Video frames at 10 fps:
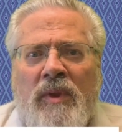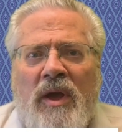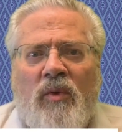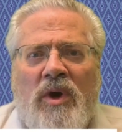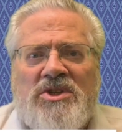
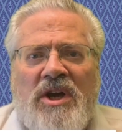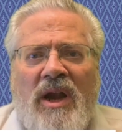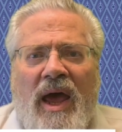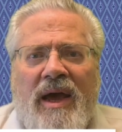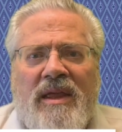in which he
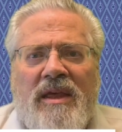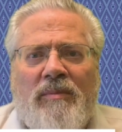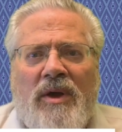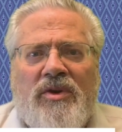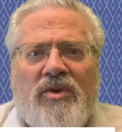likened
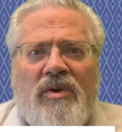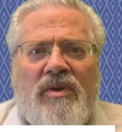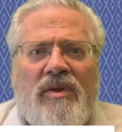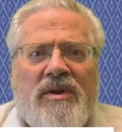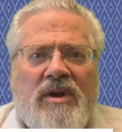them unto
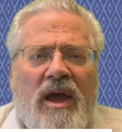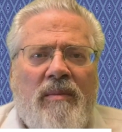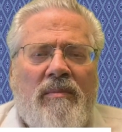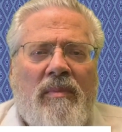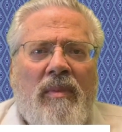the
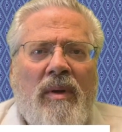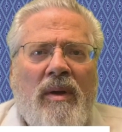tame